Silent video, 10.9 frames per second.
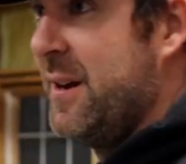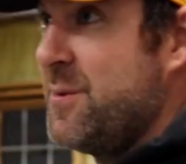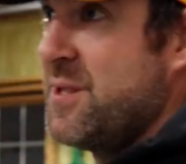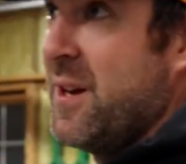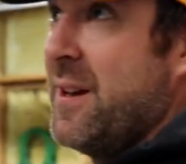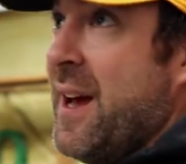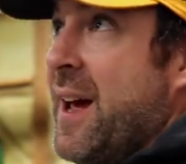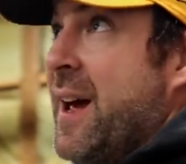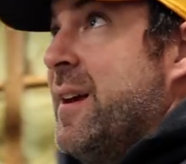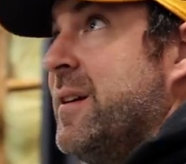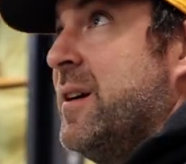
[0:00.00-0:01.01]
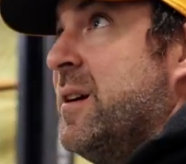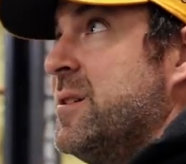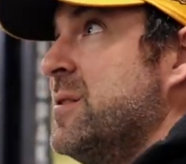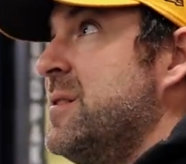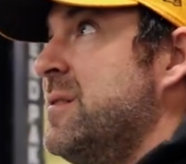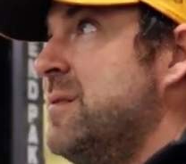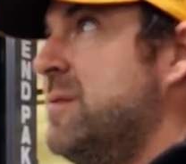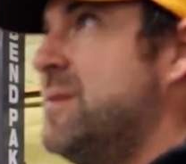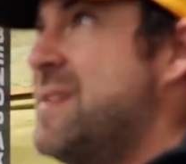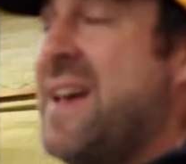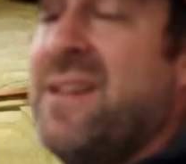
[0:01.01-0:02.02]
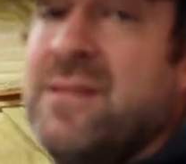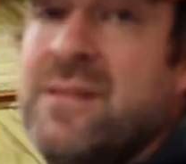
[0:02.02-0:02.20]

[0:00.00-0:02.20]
It was done at 110.